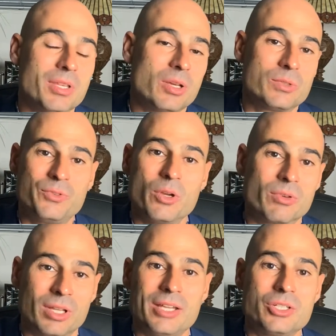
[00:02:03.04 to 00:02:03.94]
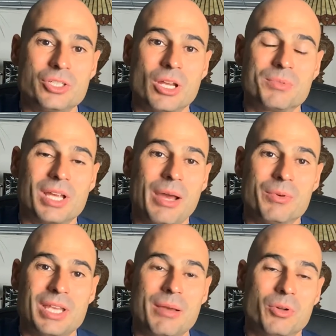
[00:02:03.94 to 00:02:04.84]
of those few relationships, I
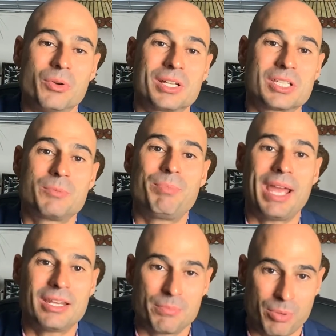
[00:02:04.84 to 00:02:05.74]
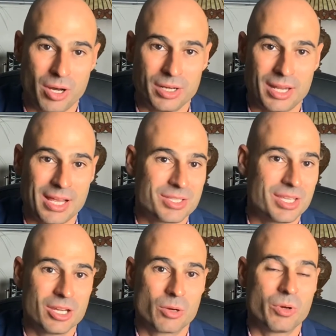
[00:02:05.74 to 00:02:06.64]
was able to expand upon it as the
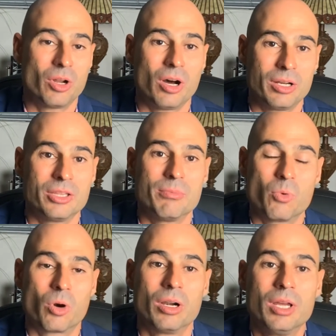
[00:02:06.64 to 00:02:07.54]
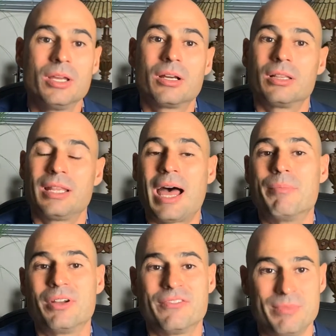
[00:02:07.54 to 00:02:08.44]
year went on in the more
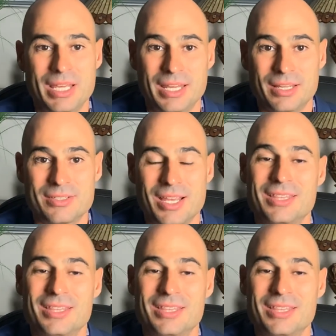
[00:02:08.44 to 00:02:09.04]
collaborative meetings.